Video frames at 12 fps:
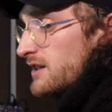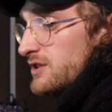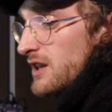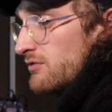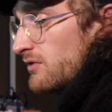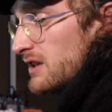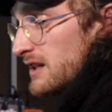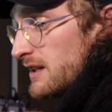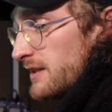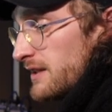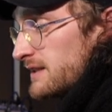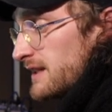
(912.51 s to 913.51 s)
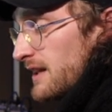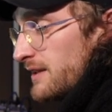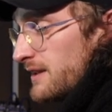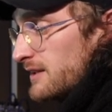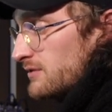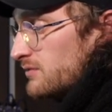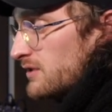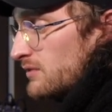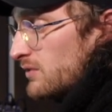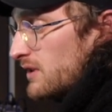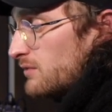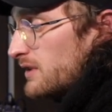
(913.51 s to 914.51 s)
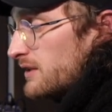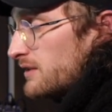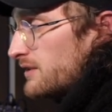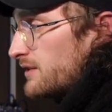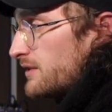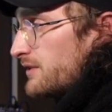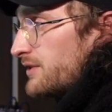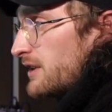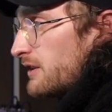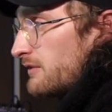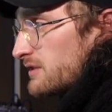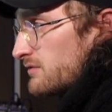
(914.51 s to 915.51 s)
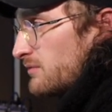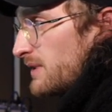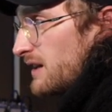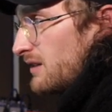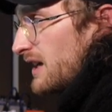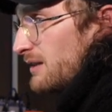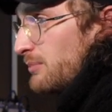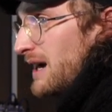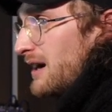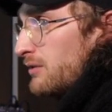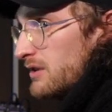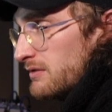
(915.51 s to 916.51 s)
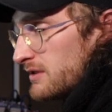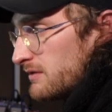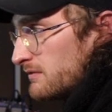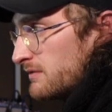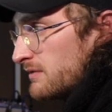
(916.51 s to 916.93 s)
generally these kind of things work well when the lyrics are about like power and